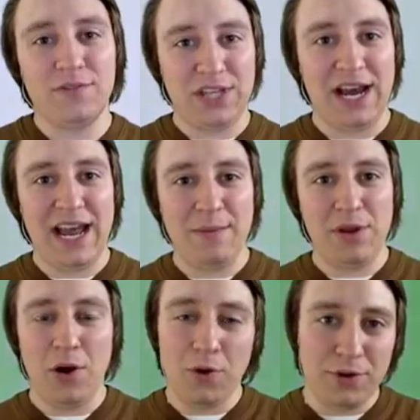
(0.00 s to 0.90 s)
of Time
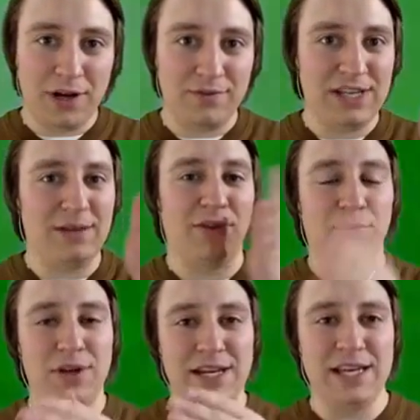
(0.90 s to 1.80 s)
and Ocarina of Time
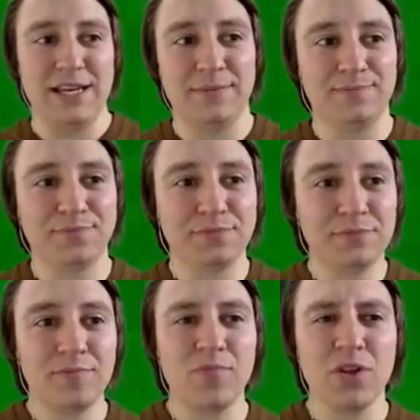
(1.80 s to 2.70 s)
3D,
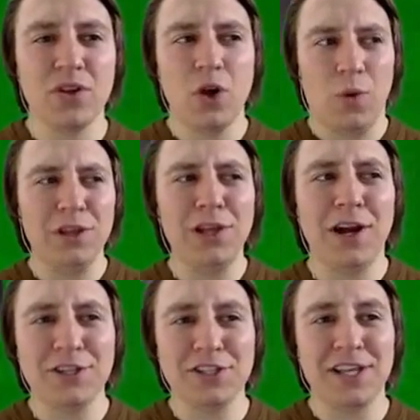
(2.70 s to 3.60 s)
where
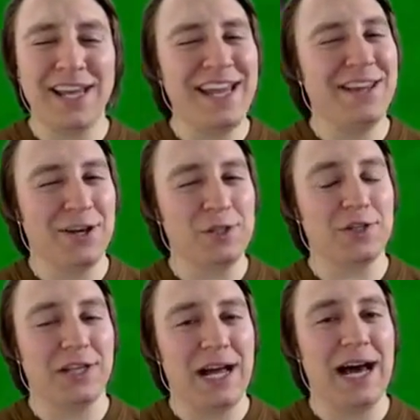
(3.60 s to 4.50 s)
largely it looks
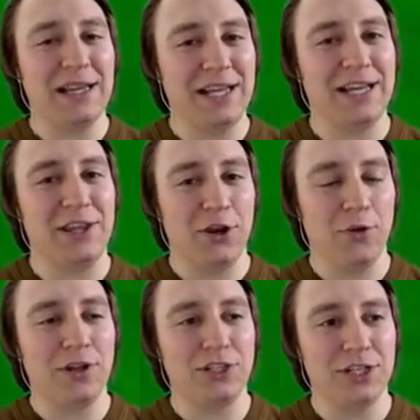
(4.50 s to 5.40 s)
a lot like the
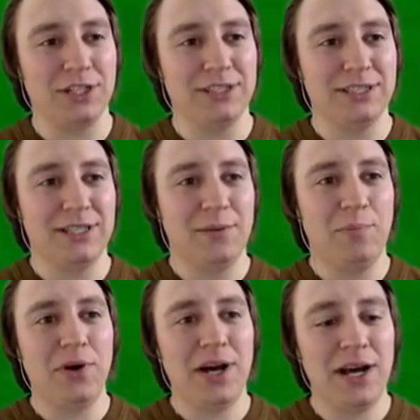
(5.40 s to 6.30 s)
original,
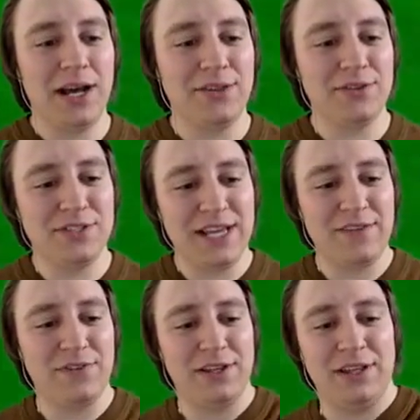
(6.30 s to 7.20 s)
but there's
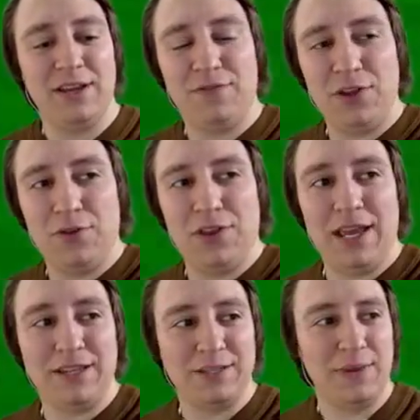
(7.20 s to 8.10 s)
definitely a few
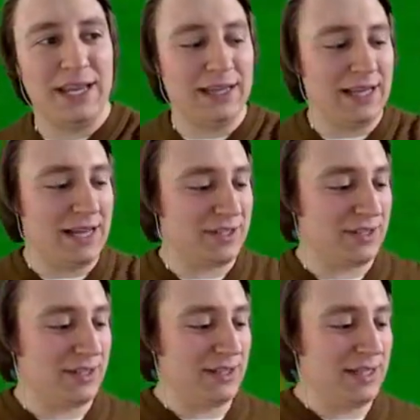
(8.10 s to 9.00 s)
things that make it
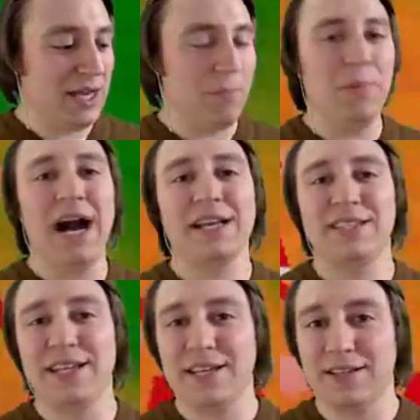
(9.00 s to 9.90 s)
less
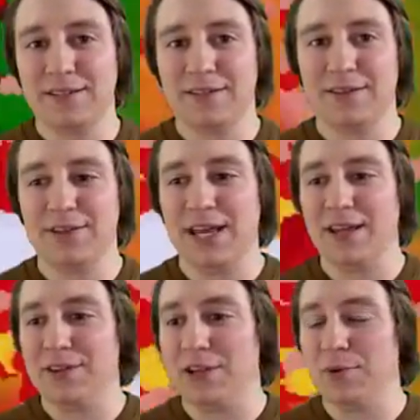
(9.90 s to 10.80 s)
boxy
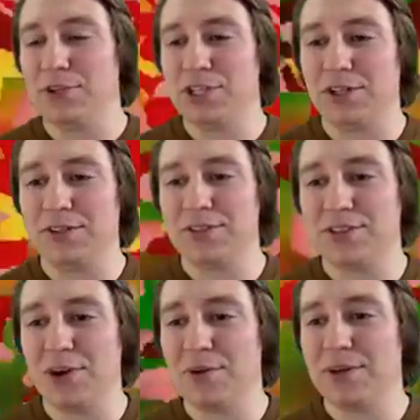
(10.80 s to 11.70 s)
than the original.
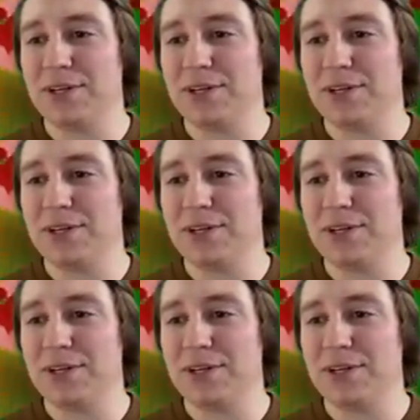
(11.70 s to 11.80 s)
So